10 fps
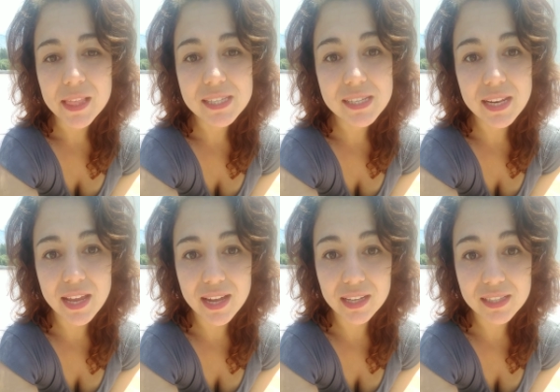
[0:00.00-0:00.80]
seen
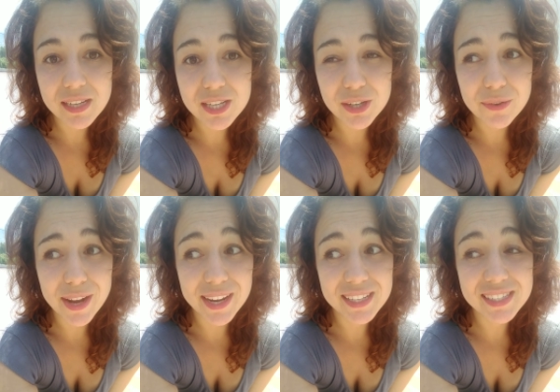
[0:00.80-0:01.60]
it on such a
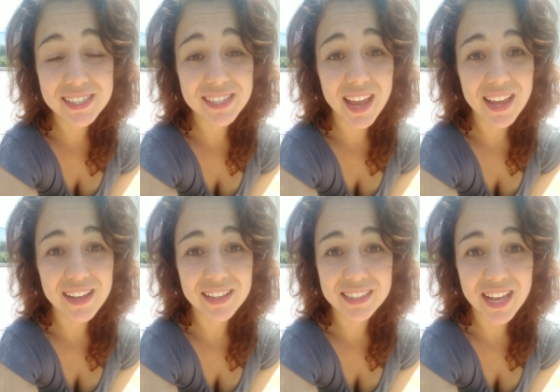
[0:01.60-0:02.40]
grand
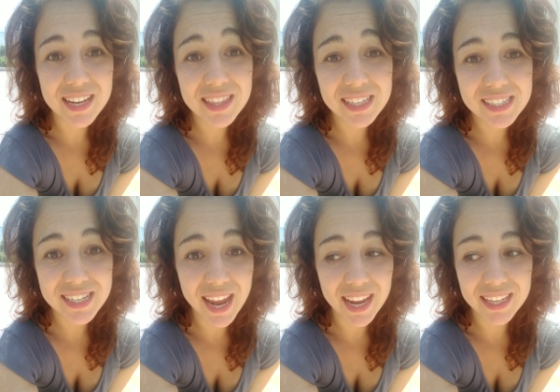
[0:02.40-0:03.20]
scale, not in the
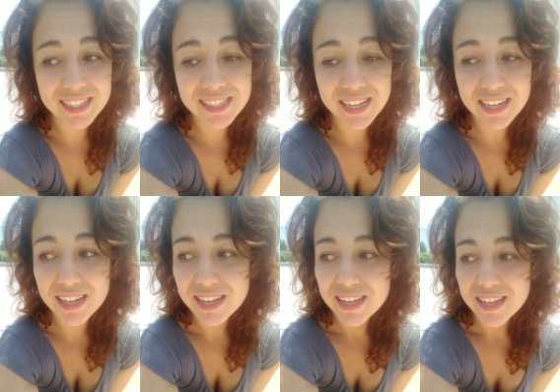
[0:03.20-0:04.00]
States. And
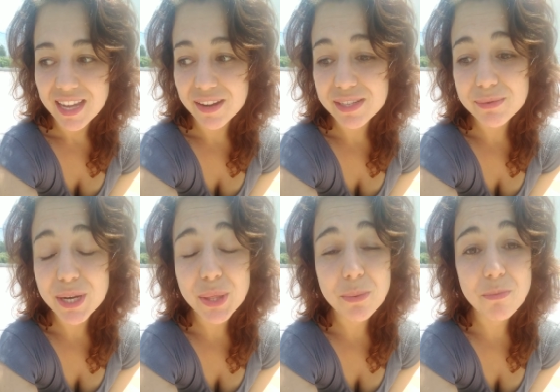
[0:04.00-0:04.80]
that was one
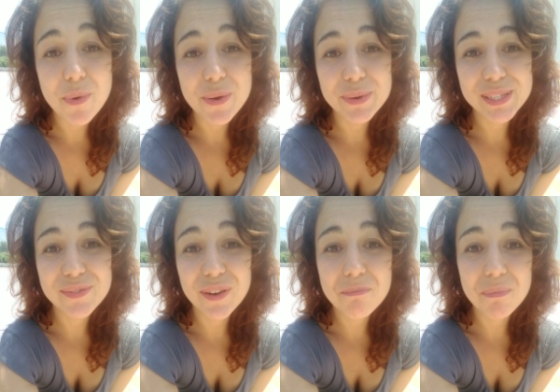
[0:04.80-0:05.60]
of the
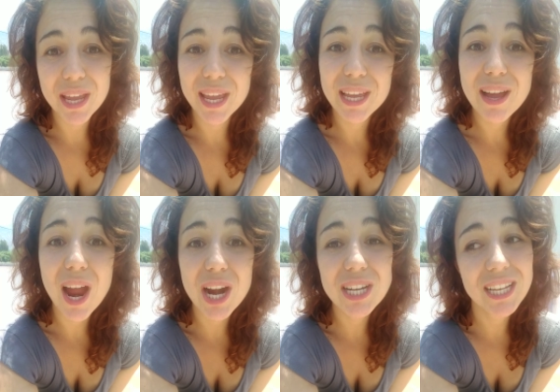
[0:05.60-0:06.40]
most, for me,
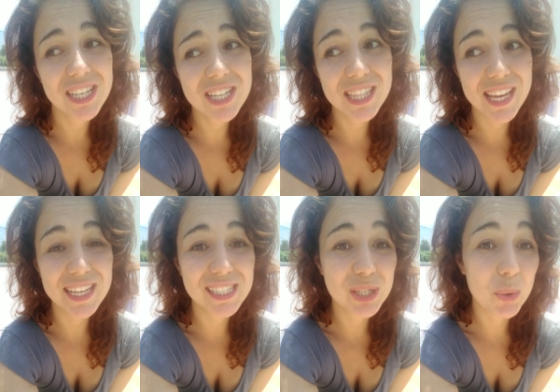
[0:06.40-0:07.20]
heart touching
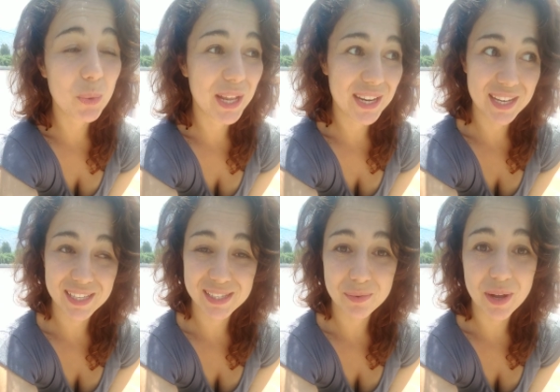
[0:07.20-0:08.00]
things to
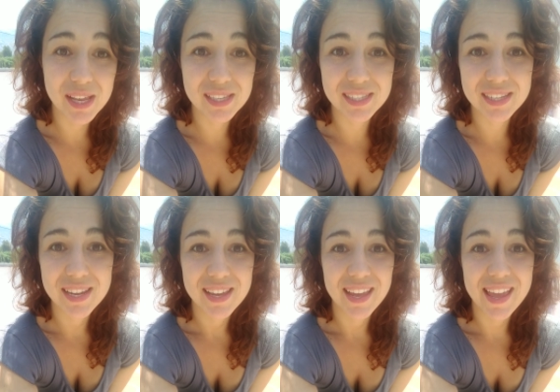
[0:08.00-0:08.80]
witness was
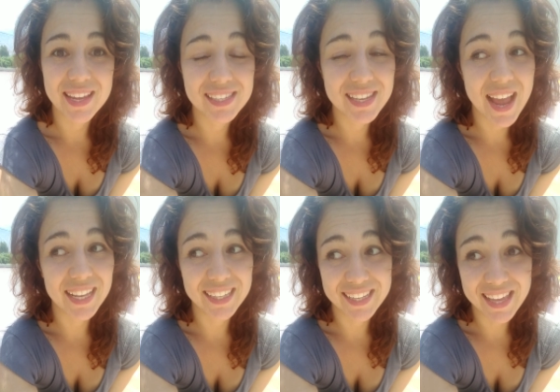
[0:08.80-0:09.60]

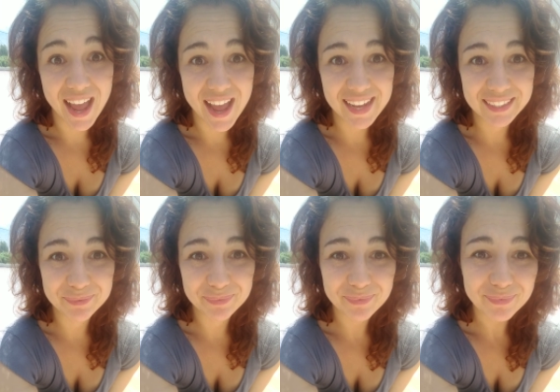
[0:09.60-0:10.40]
exactly that.
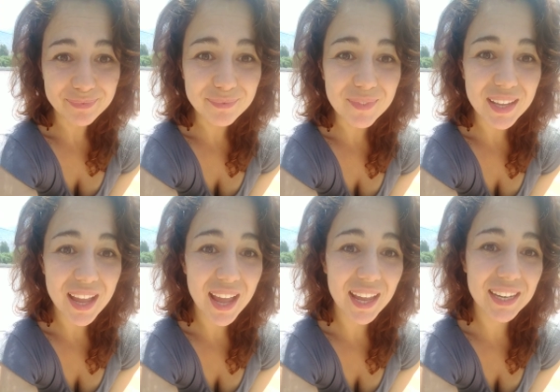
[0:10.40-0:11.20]

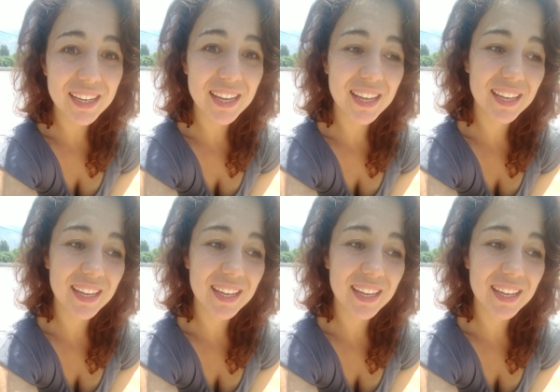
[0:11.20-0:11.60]
And